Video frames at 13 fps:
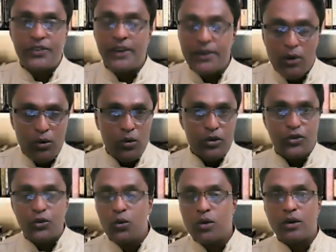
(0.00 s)
They don't go to
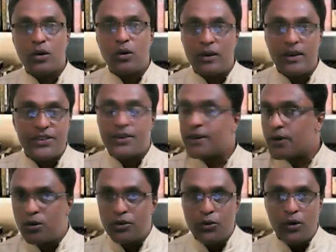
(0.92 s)
school or college. They
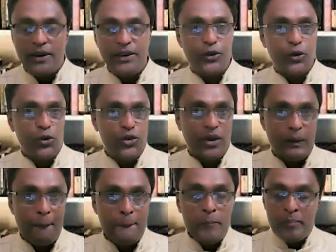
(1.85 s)
don't do any tuition.